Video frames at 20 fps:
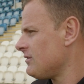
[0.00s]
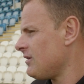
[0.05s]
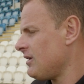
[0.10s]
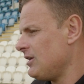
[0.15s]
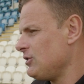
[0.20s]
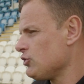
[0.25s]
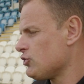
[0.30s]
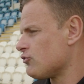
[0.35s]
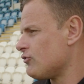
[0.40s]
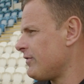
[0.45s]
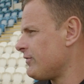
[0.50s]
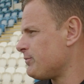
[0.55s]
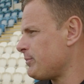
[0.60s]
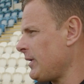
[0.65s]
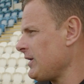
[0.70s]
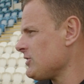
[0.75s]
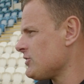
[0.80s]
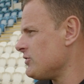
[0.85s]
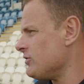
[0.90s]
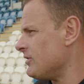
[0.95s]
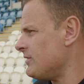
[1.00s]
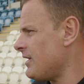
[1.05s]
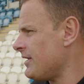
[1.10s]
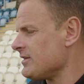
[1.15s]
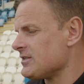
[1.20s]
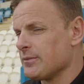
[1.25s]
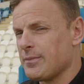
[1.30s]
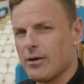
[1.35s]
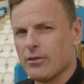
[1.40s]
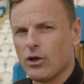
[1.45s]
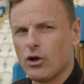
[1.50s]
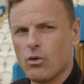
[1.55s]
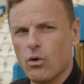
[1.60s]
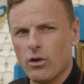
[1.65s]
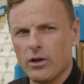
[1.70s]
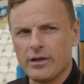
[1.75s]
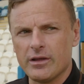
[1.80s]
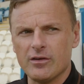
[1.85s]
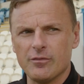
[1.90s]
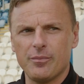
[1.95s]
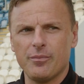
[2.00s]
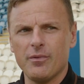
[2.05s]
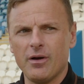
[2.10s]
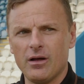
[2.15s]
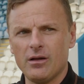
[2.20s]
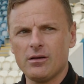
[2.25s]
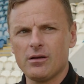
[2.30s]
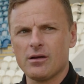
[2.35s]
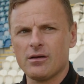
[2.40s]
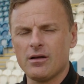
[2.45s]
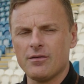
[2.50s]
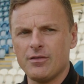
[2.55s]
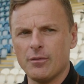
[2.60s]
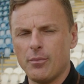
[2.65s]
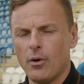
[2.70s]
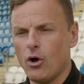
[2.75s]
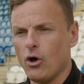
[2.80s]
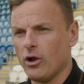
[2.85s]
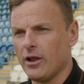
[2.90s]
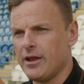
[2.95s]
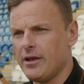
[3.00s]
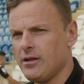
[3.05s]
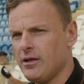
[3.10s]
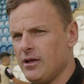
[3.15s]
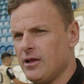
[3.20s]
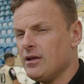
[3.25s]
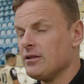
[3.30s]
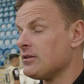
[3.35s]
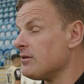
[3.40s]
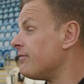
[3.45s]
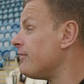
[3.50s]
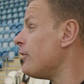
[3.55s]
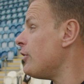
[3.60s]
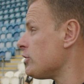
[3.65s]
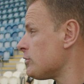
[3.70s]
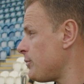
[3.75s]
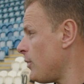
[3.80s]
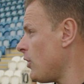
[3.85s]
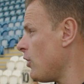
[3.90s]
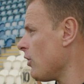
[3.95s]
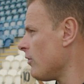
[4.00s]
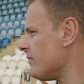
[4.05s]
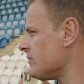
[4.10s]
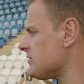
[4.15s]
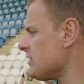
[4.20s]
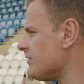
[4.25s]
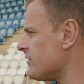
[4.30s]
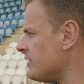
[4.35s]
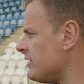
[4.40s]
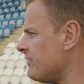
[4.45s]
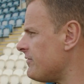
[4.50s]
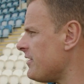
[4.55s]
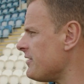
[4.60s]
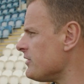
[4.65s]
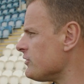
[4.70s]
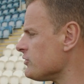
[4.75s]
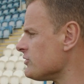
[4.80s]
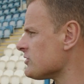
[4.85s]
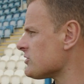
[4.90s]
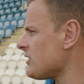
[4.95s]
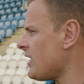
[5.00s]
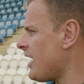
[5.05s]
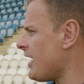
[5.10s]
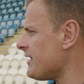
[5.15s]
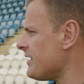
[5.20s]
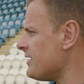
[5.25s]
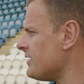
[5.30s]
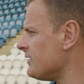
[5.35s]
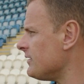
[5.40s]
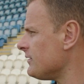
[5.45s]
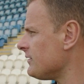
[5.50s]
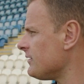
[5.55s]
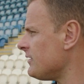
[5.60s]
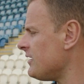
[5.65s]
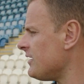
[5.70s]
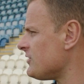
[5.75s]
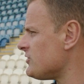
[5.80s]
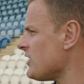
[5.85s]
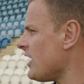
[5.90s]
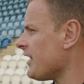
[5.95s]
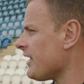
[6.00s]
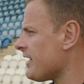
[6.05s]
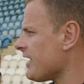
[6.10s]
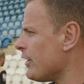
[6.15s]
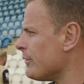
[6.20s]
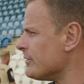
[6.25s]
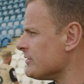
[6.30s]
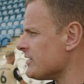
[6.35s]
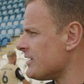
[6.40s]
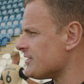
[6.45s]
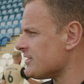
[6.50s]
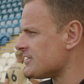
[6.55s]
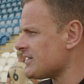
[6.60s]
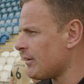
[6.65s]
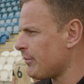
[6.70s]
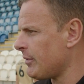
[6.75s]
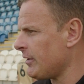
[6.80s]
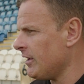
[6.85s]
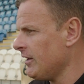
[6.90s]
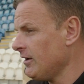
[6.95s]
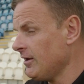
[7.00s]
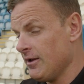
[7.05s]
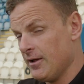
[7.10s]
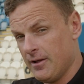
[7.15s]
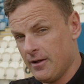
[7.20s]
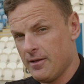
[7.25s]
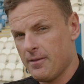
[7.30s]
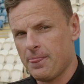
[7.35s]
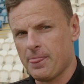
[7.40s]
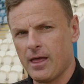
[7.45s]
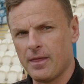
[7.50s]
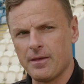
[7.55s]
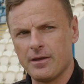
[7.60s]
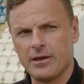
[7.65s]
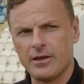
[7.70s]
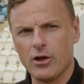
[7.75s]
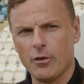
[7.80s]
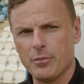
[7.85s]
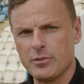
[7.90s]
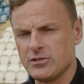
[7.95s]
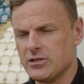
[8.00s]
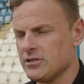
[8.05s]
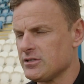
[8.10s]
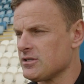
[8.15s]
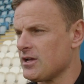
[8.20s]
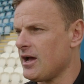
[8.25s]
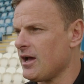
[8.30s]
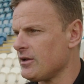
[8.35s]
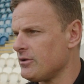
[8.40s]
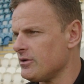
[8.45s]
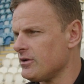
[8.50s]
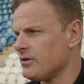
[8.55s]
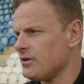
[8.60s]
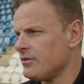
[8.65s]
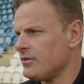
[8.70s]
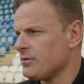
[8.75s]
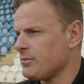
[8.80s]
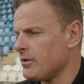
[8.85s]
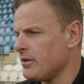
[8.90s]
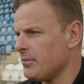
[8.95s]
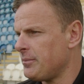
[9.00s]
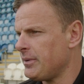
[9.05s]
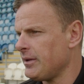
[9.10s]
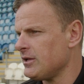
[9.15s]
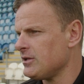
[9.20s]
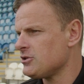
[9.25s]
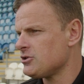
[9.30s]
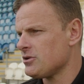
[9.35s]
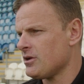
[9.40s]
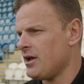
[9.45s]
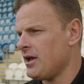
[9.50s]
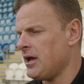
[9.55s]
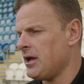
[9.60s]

he just drifts past you. And then it's about the quality of the ball in. The first ball, obviously, if the defender doesn't slide in, Charlie Kelman's there to tap it in. And then the opposite side of the pitch,